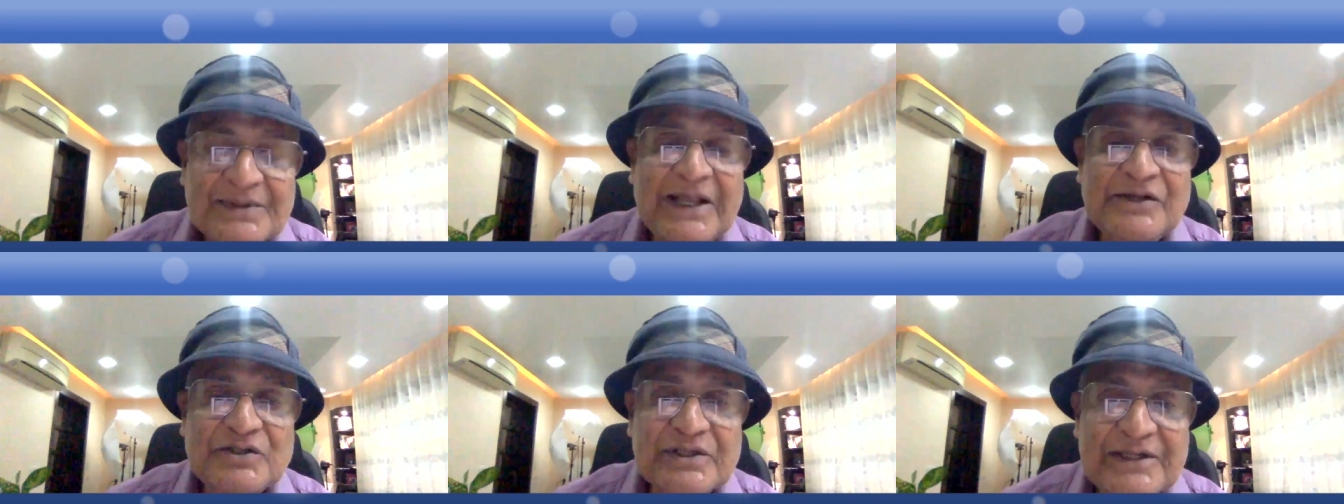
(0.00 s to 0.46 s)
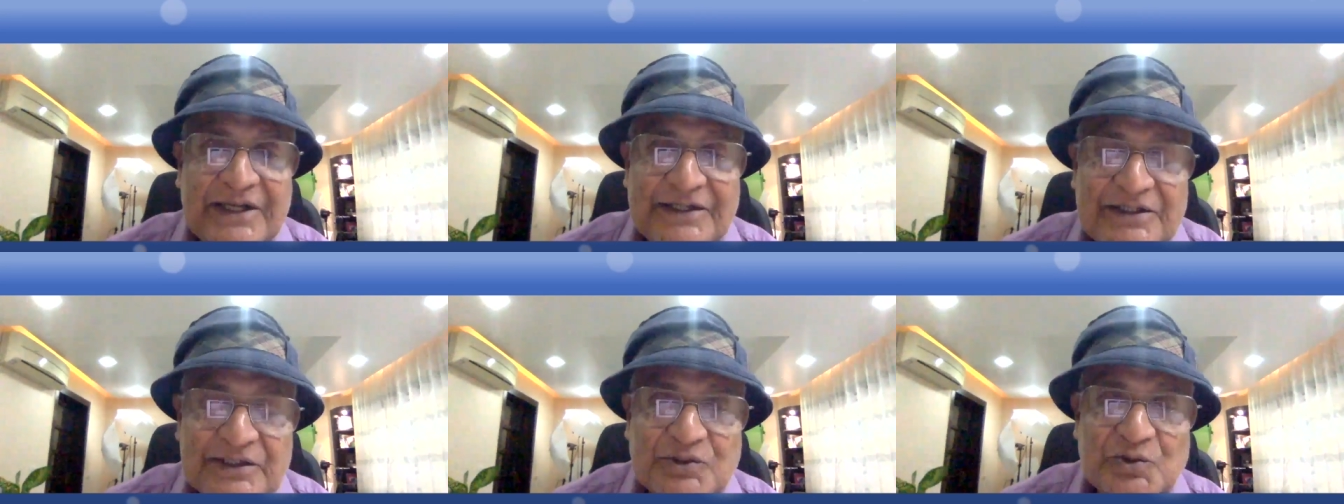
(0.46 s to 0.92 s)

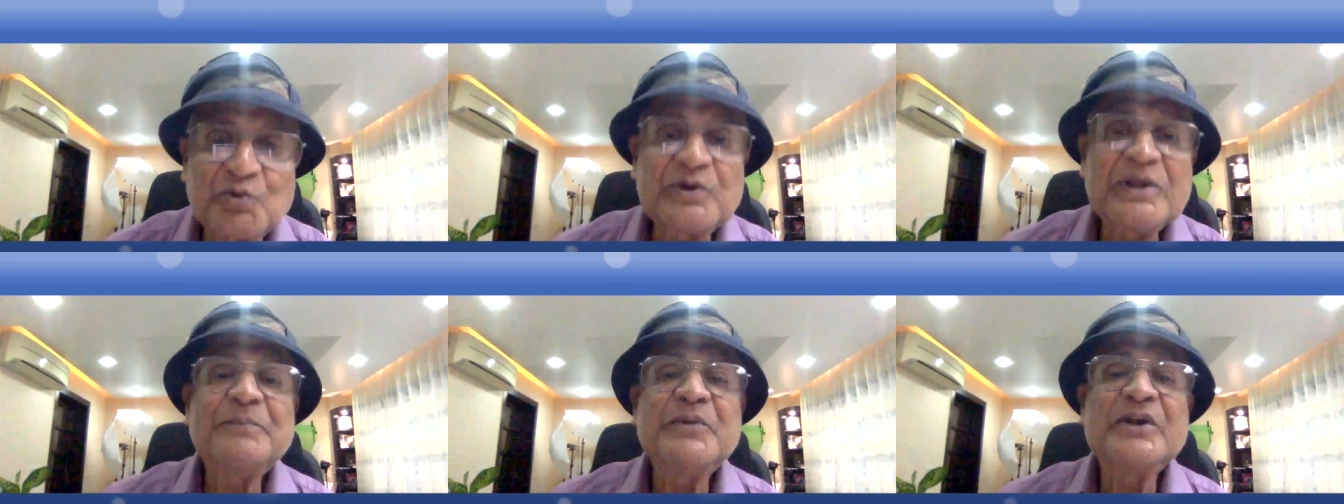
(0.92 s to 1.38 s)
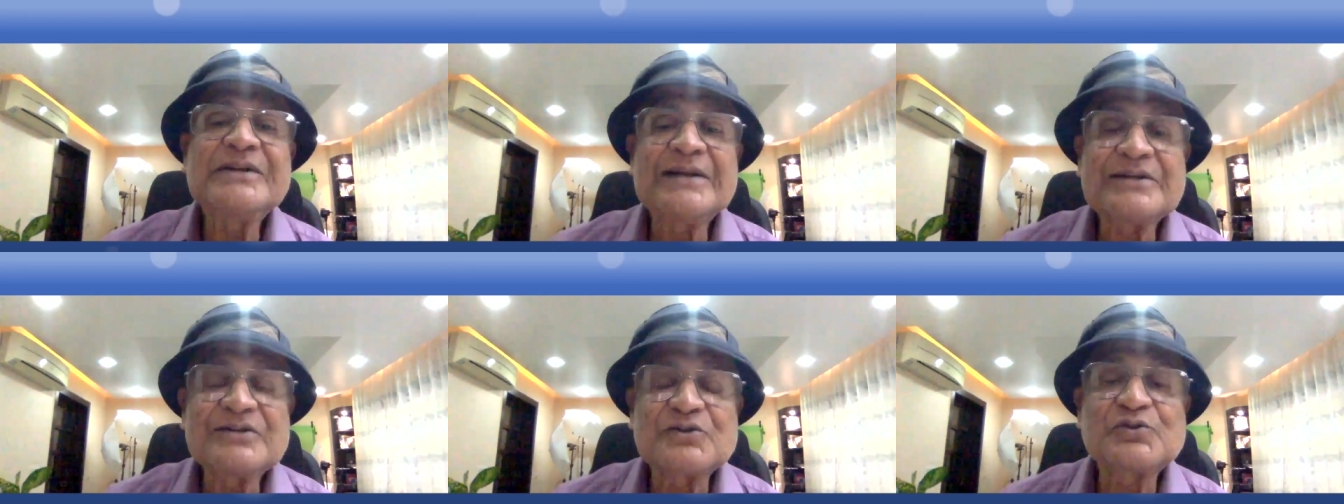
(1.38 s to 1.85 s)
1982,
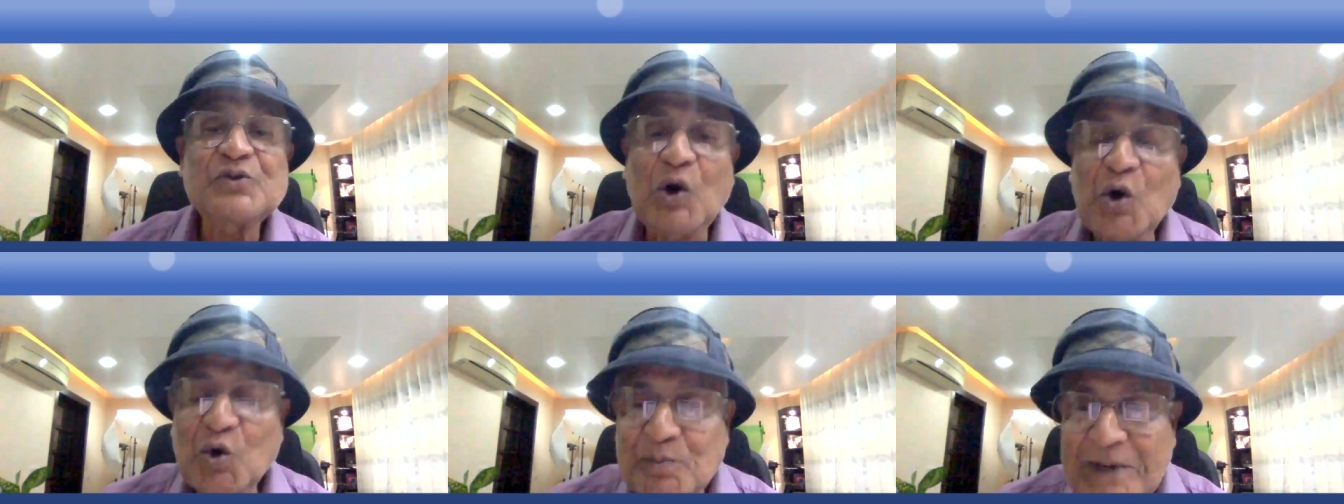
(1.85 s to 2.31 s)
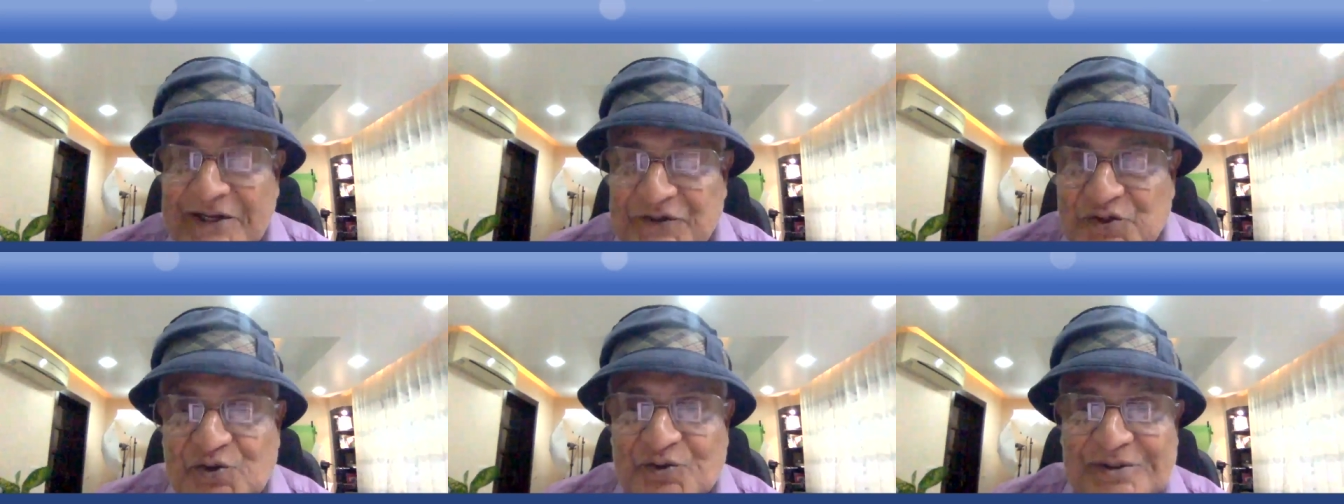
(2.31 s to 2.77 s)
repeated so
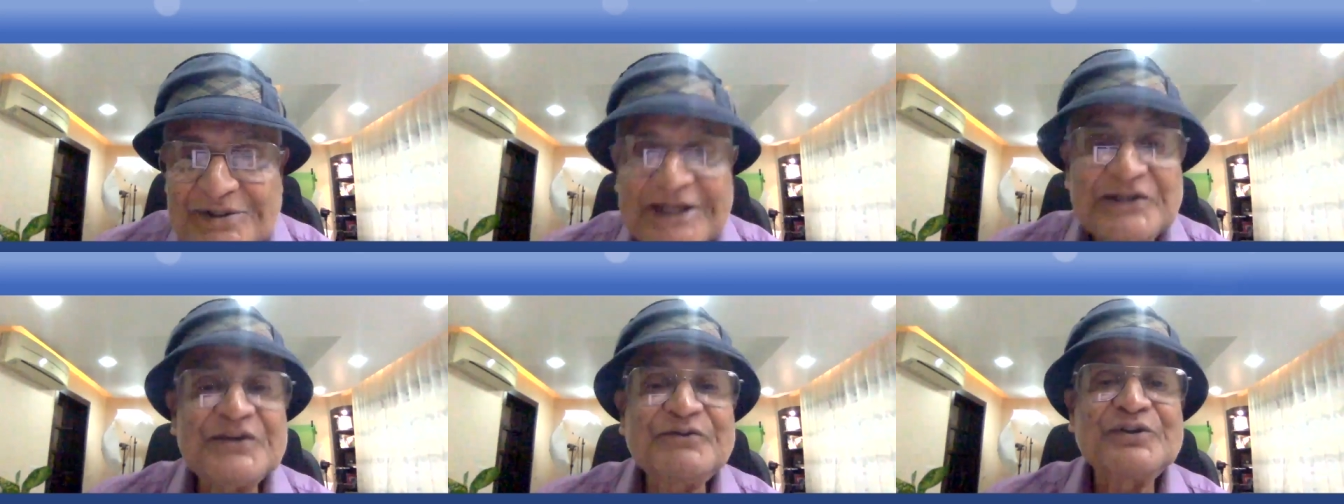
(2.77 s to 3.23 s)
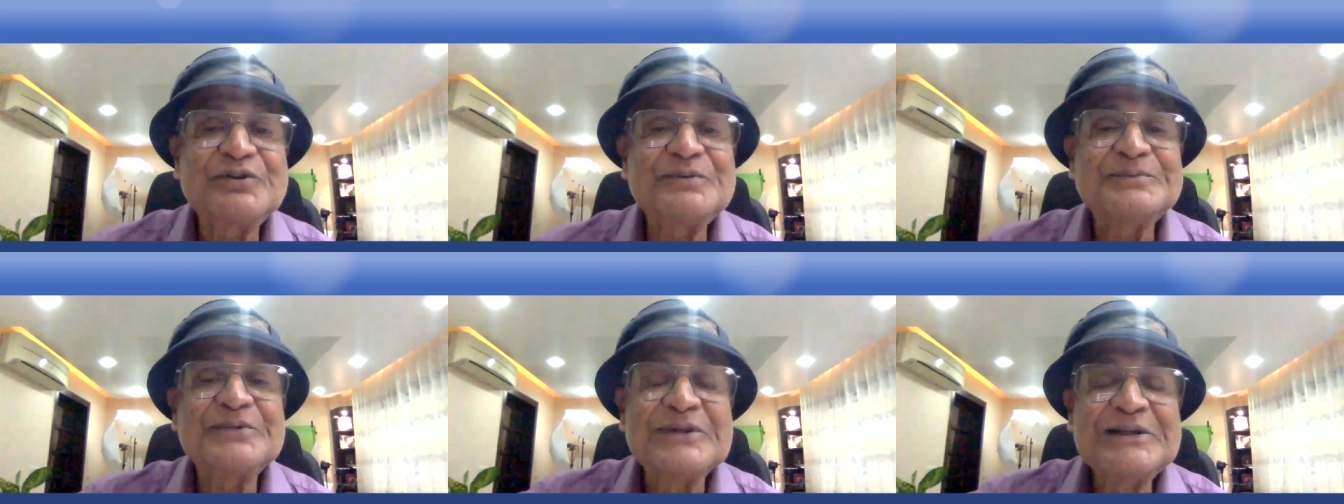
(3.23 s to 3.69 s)
much that
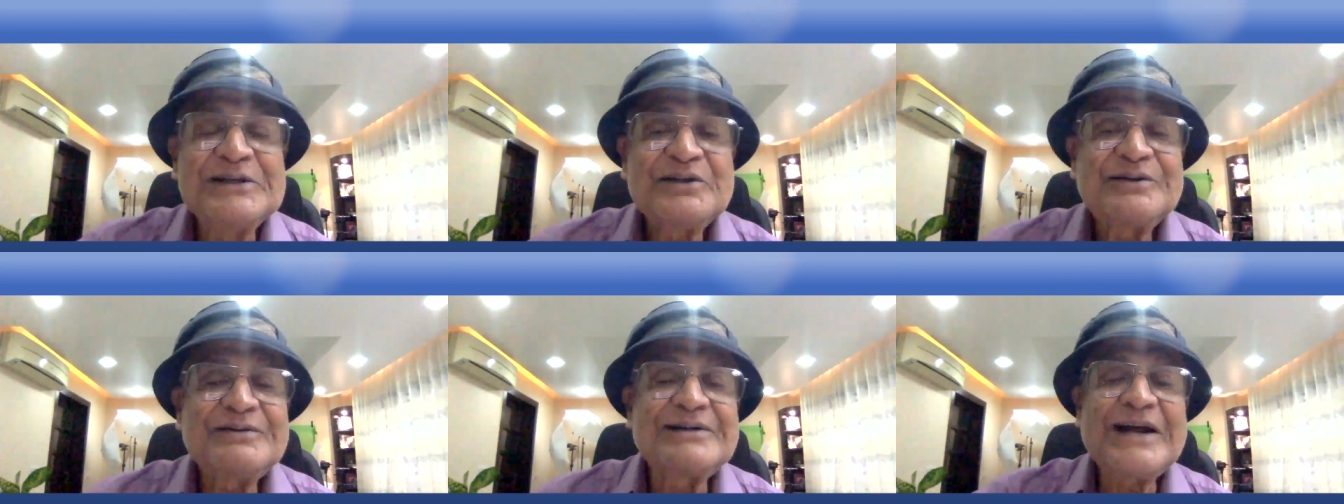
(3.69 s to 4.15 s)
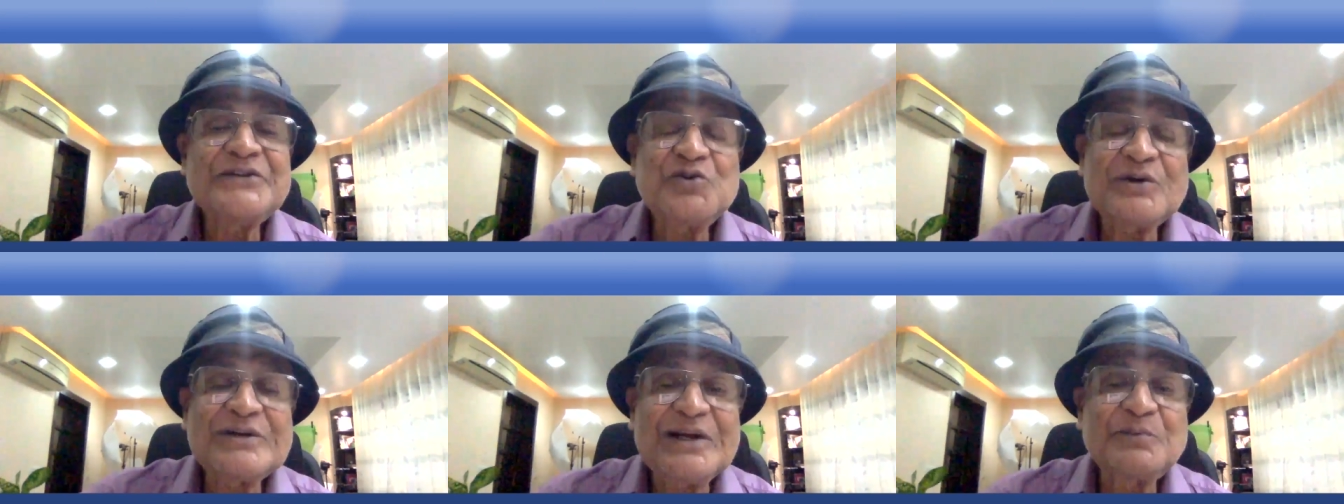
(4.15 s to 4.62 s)
even
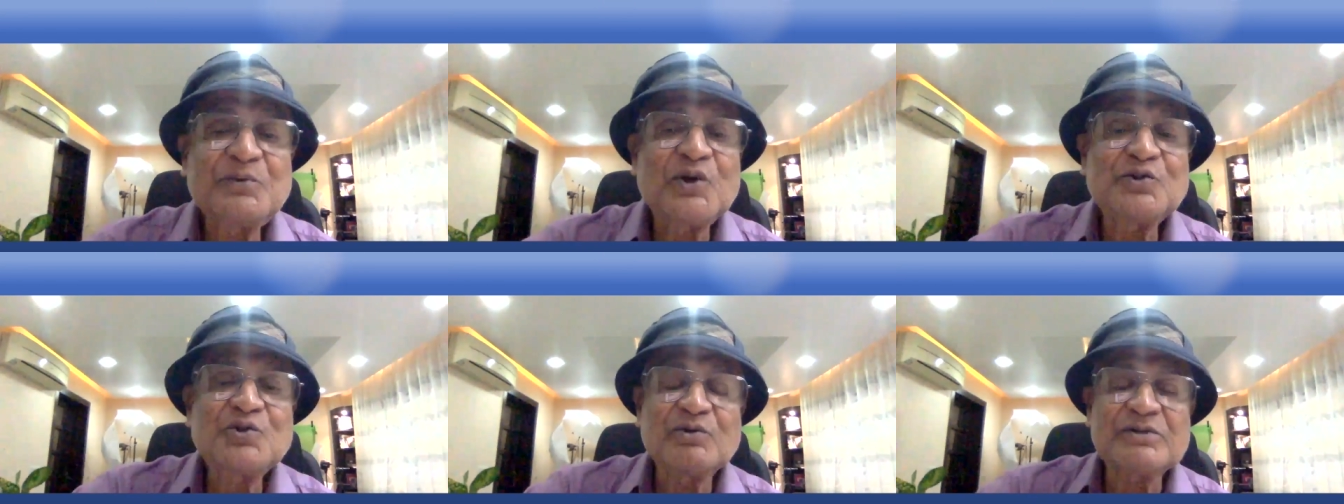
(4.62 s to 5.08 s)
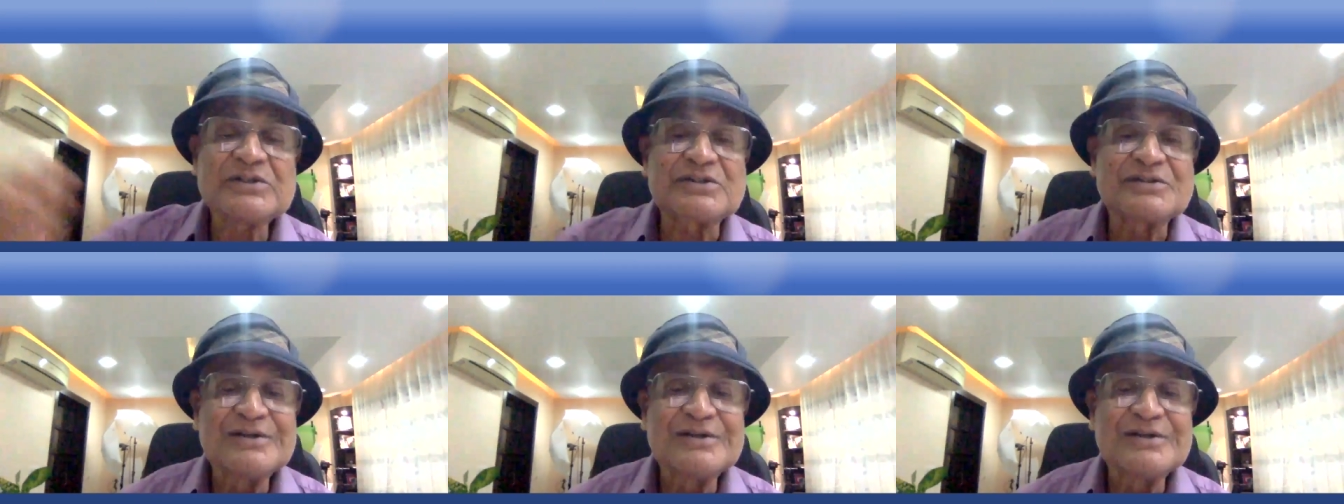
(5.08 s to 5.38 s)
graduate laboratory